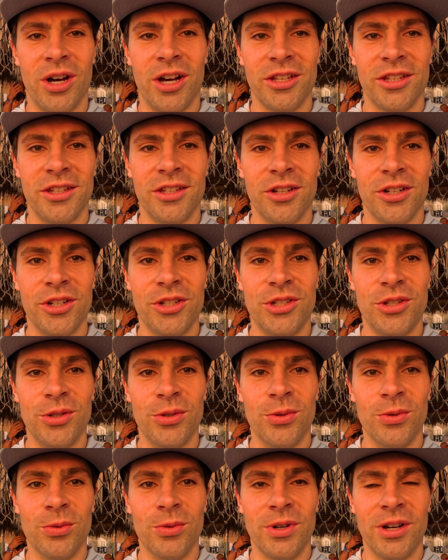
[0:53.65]
Mahi are
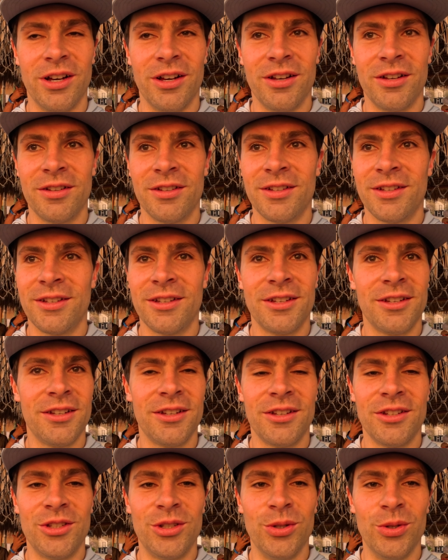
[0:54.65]
too,
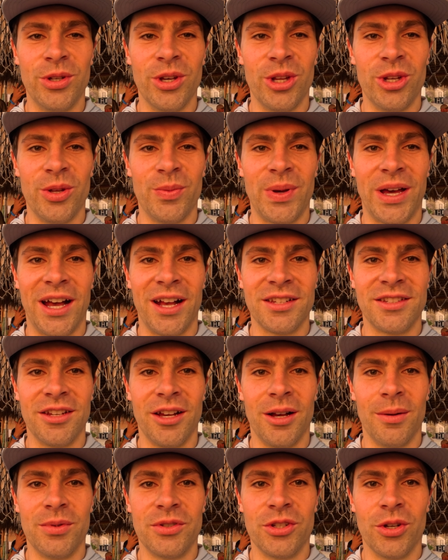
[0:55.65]
uh, too good to pass
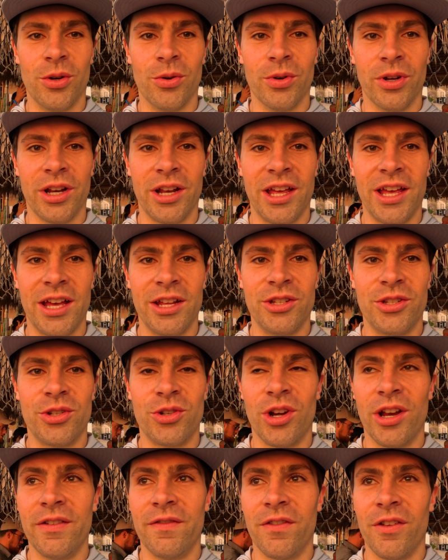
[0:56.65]
up, so we're gonna head
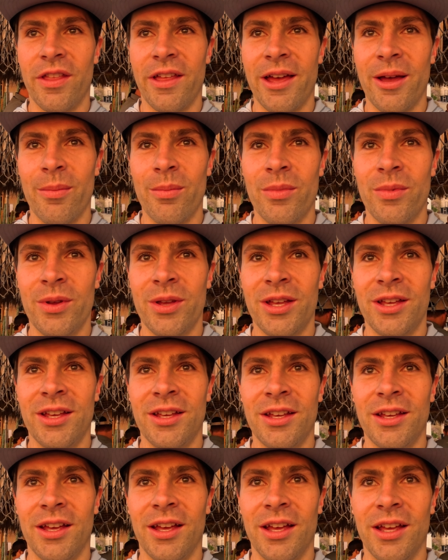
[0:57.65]
straight for them.
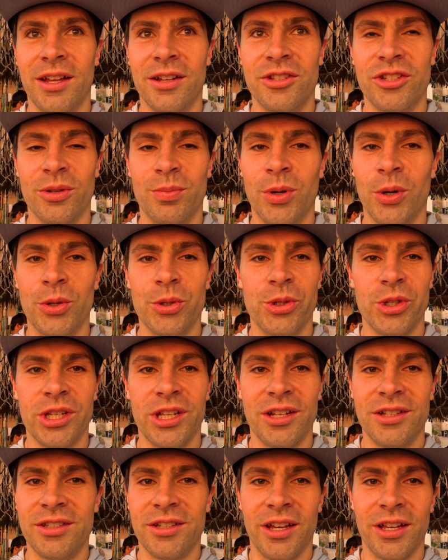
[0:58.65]
And
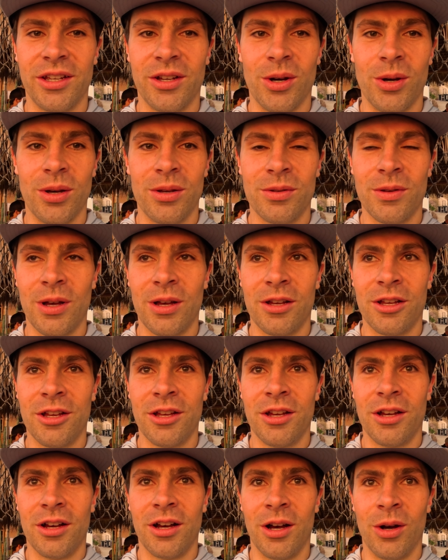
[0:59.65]
supposedly it's like a
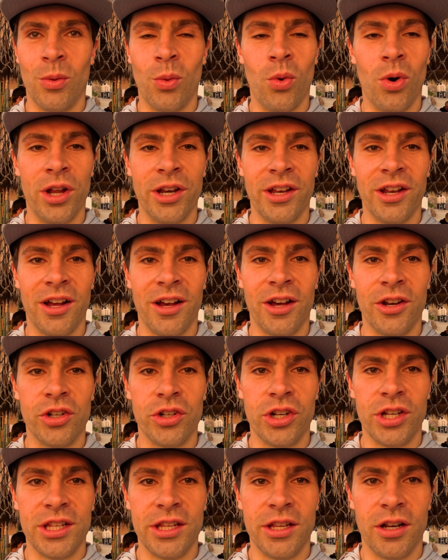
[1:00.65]
a one in a
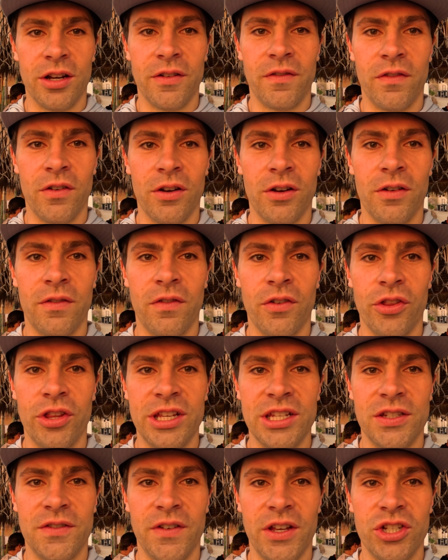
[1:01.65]
hundred year for, for
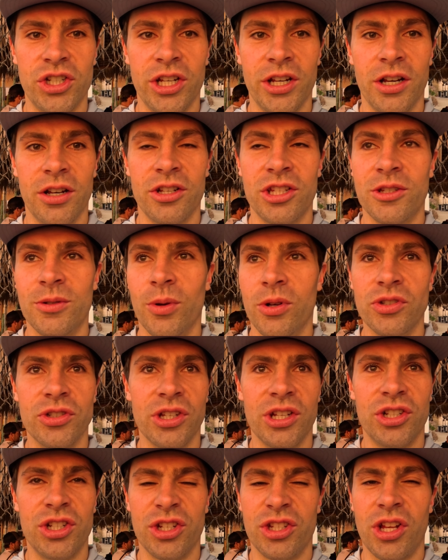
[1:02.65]
these fish here. It's
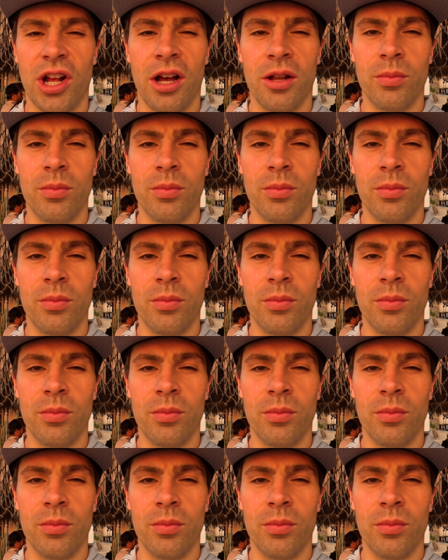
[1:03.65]
supposedly just